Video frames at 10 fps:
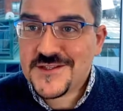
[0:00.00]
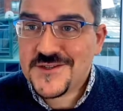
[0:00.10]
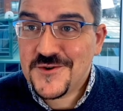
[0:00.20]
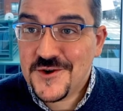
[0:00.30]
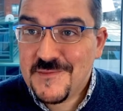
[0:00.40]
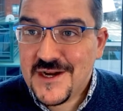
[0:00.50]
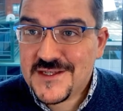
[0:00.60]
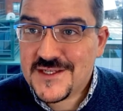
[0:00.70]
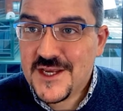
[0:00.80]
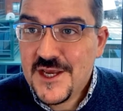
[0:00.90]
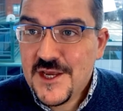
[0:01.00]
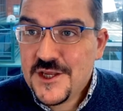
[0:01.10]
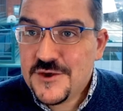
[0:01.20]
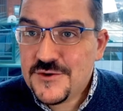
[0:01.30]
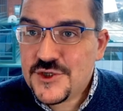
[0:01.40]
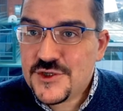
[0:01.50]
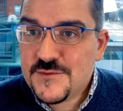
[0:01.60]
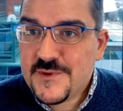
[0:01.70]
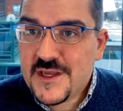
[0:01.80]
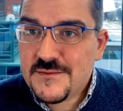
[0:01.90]
so you should
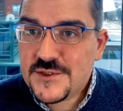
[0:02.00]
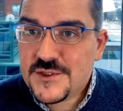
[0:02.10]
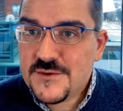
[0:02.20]
be able to